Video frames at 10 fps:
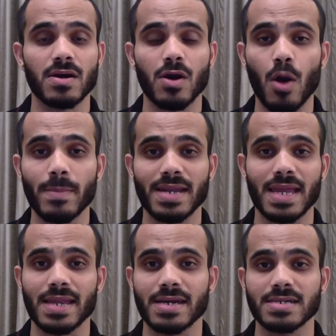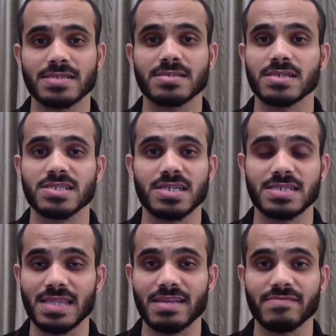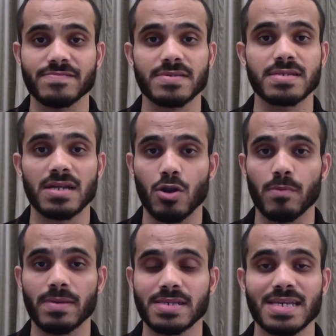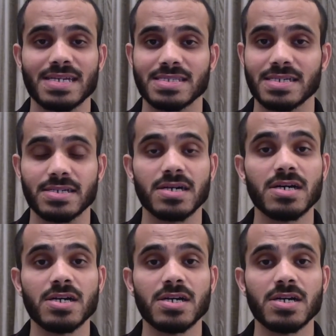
common areas such as lifts, lobbies, etc.,